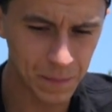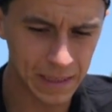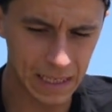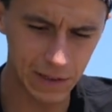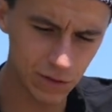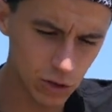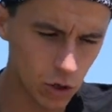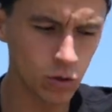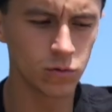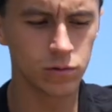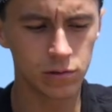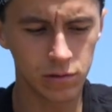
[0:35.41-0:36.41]
Even though
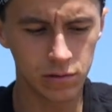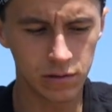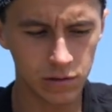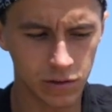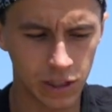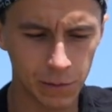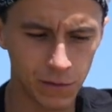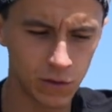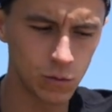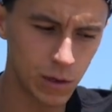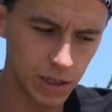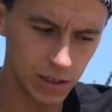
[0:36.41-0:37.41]
some of
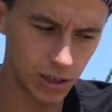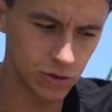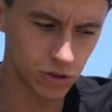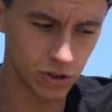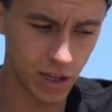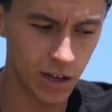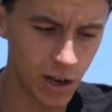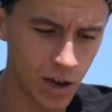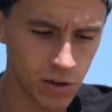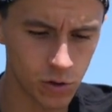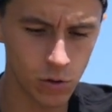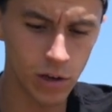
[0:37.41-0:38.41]
you might understand how
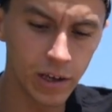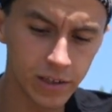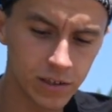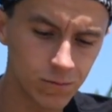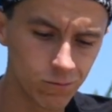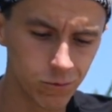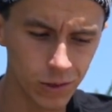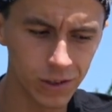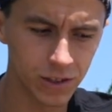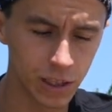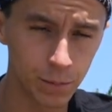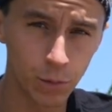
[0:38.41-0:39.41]
to do it and it's really
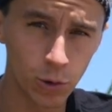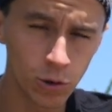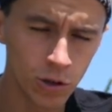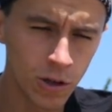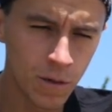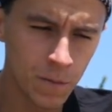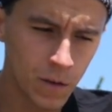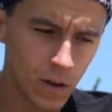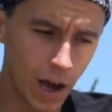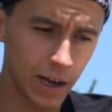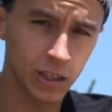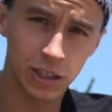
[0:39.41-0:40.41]
simple,
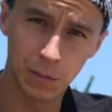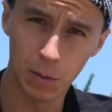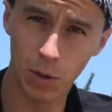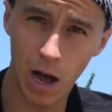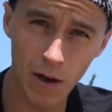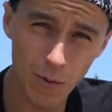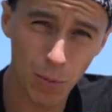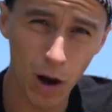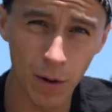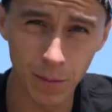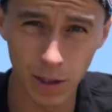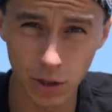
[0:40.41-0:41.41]
I guess some people have a
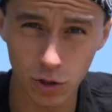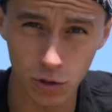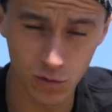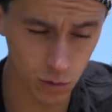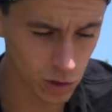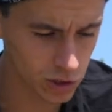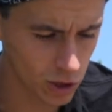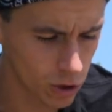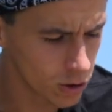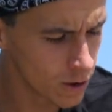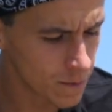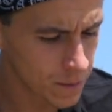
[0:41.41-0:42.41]
problem, an issue of doing
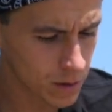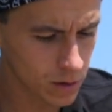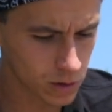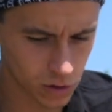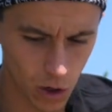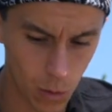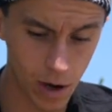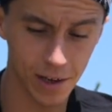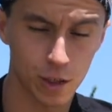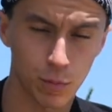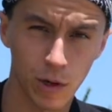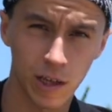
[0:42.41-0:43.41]
so. So I want to
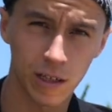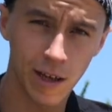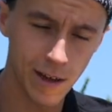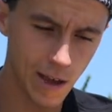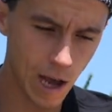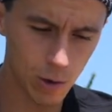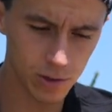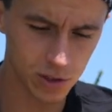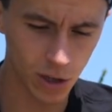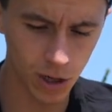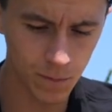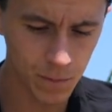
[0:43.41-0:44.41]
explain how it's
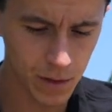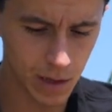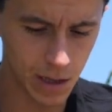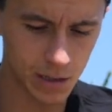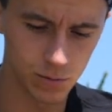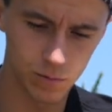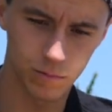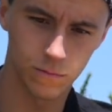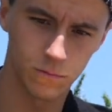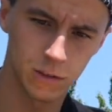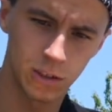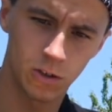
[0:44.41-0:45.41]
done, and
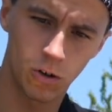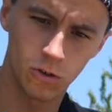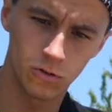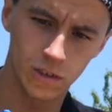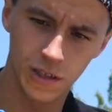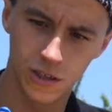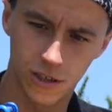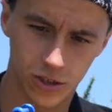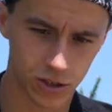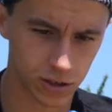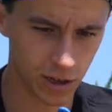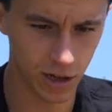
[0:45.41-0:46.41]
really all you need is
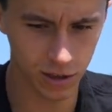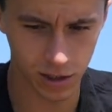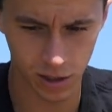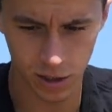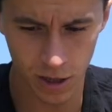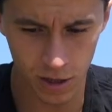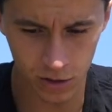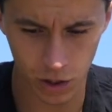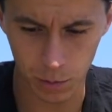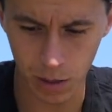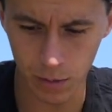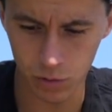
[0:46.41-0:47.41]
just an Allen key.
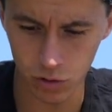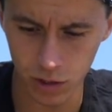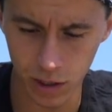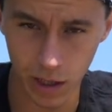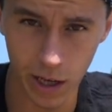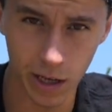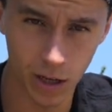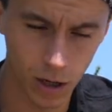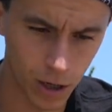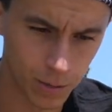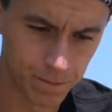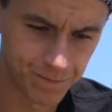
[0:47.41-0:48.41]
Sometimes you need
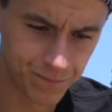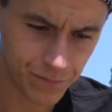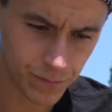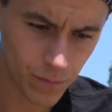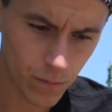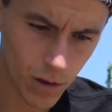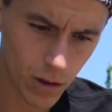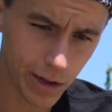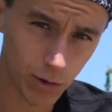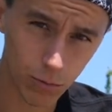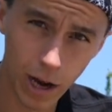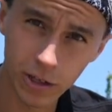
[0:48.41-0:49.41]
a like
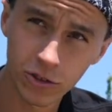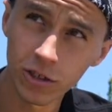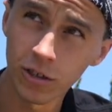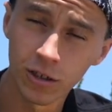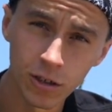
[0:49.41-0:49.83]
a ratchet.